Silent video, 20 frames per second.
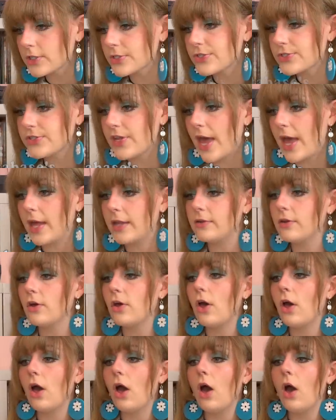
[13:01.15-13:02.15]
said,
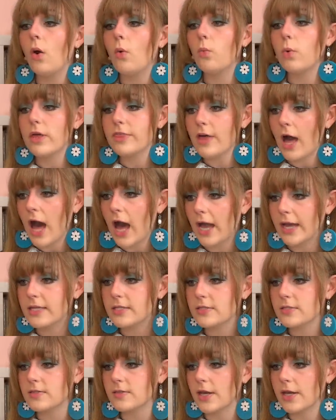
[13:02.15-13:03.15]
"With
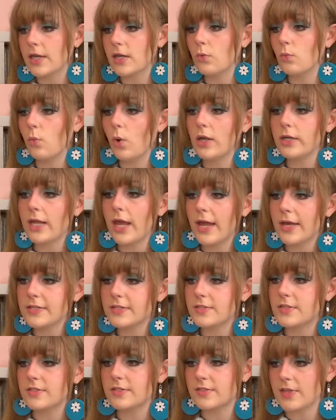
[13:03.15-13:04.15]
hindsight, one
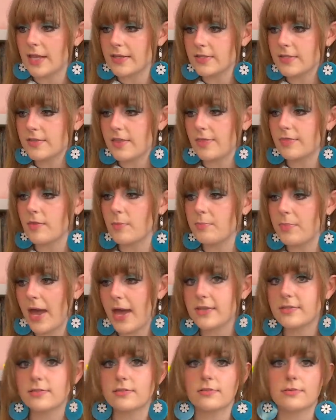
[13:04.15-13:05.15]
has the sense that the
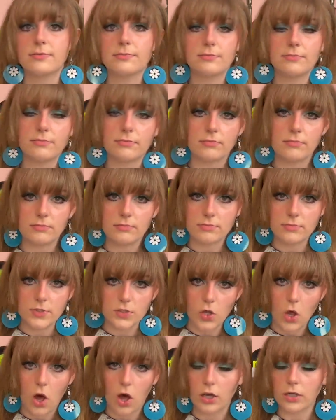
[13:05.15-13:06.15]
best
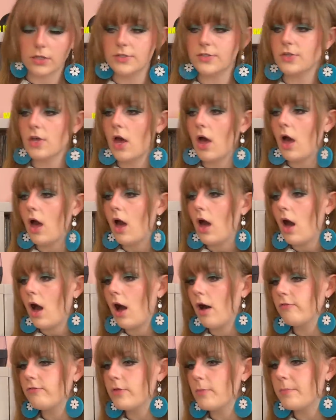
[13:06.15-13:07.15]
songs
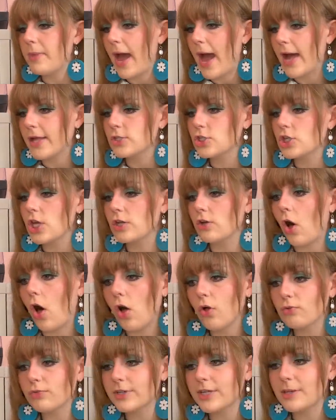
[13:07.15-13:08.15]
of the batch had
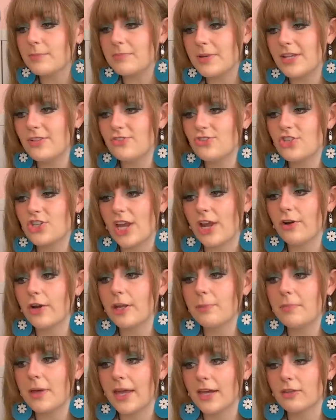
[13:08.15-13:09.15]
already been
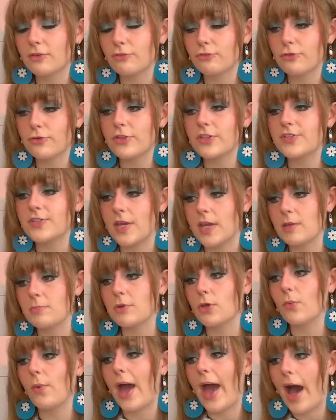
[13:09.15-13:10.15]
cherry-picked for the
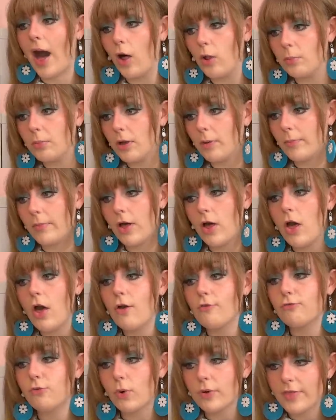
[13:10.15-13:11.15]
debut album.
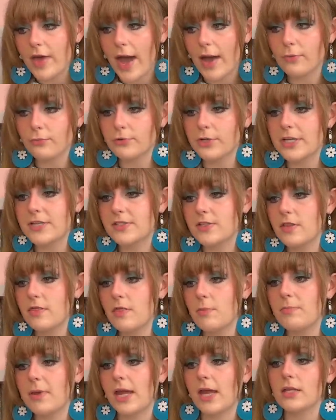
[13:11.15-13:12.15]
For that reason,
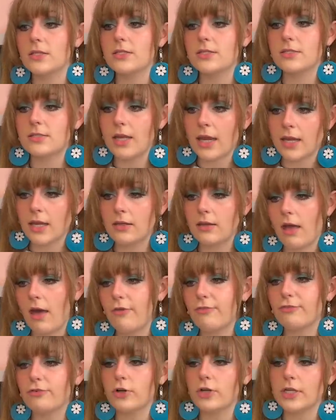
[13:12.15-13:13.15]
the band's second
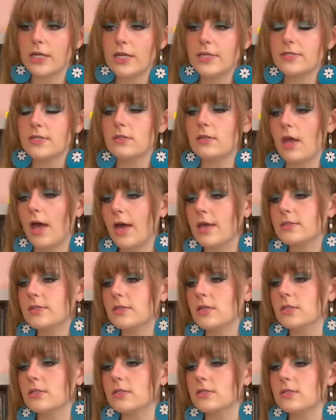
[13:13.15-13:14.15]
effort isn't as
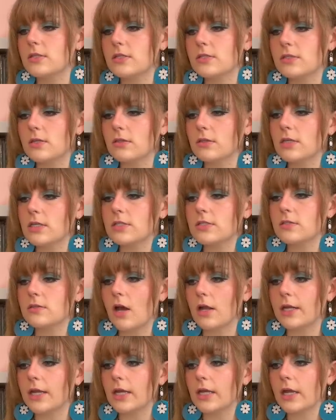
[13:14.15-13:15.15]
consistently
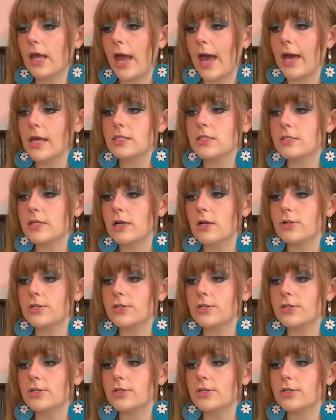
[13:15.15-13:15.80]
stunning as their